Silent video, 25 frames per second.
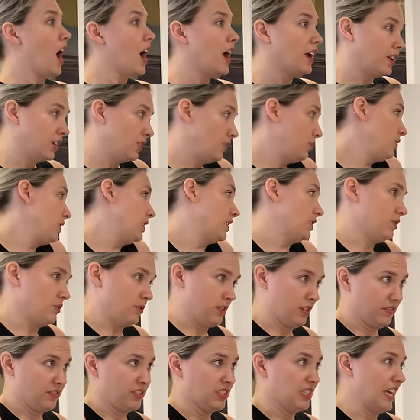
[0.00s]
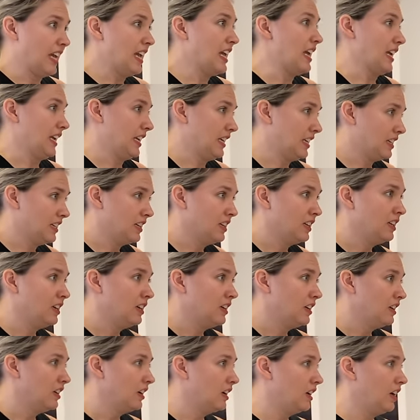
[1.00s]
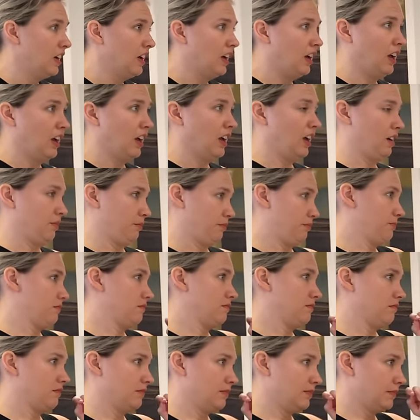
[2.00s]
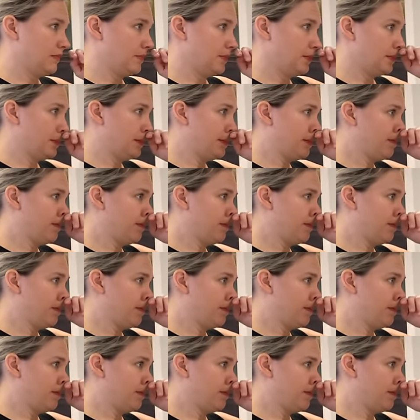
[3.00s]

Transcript: You need to do it every day. Yeah. Like how many times a day is what